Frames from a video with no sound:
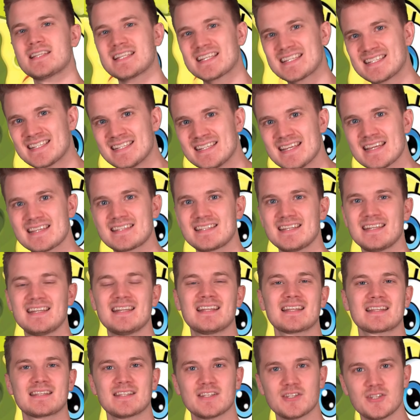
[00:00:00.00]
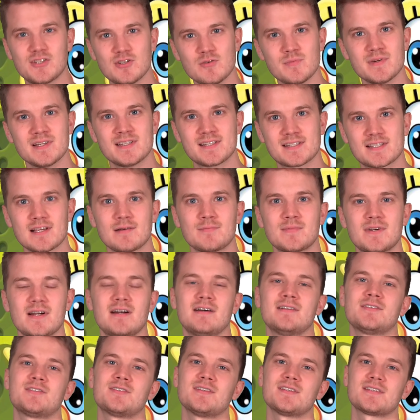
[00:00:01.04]
existed in like the human
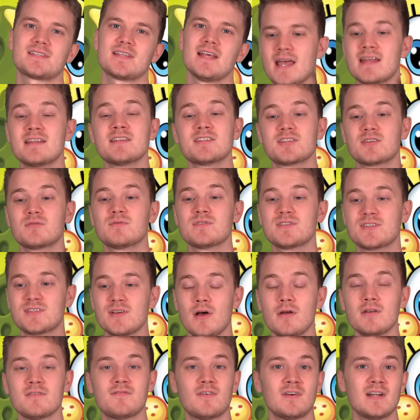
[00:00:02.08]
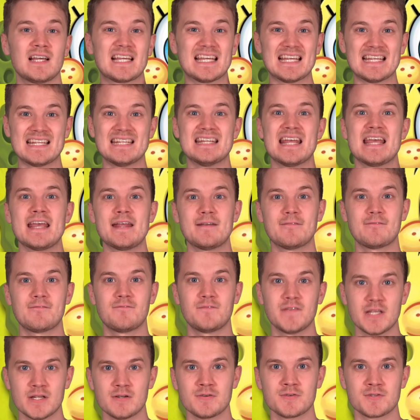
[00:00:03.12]
subconscious and is a result of our like innate
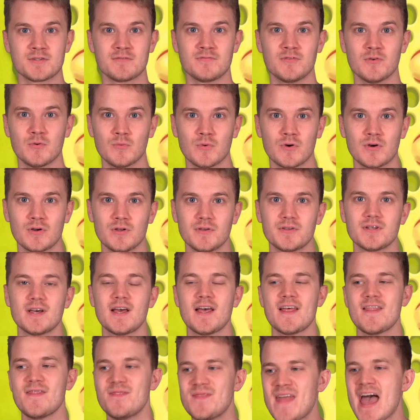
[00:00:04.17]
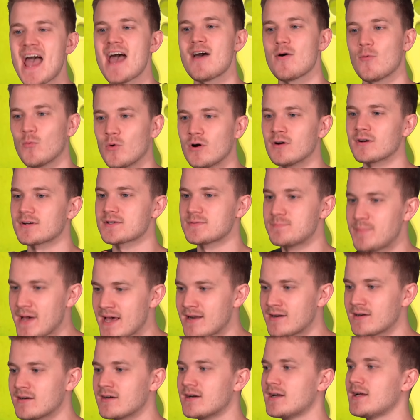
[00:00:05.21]
fears of the world that works
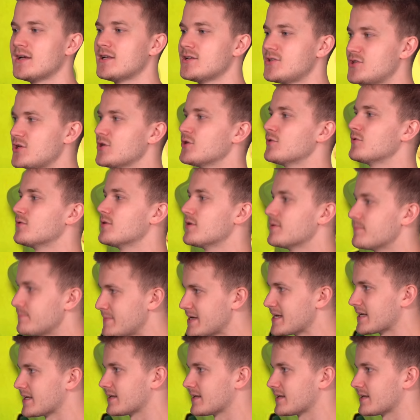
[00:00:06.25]
better to me.